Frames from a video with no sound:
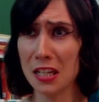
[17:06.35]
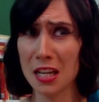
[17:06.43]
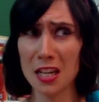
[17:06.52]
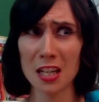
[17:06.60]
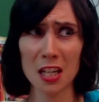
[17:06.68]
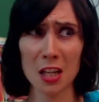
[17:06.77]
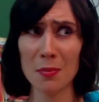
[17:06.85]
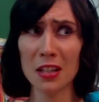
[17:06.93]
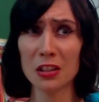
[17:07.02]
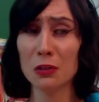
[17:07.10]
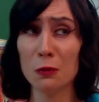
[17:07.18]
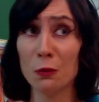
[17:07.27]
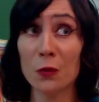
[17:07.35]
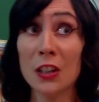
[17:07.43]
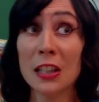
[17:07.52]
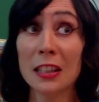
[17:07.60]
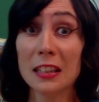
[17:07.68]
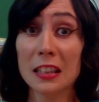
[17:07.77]
It makes you
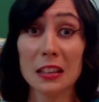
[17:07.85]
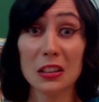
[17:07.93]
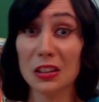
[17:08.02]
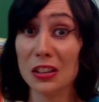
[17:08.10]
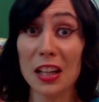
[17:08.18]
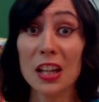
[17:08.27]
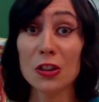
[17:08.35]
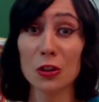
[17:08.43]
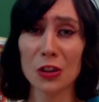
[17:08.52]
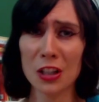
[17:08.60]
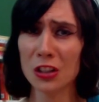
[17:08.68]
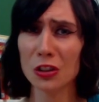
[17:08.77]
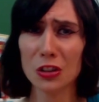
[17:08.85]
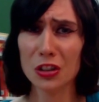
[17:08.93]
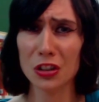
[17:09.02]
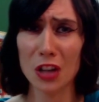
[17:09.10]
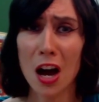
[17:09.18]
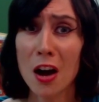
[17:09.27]
feel like the teacher thinks you're
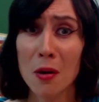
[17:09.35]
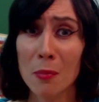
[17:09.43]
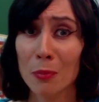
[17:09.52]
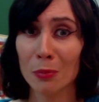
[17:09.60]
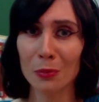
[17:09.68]
dumb.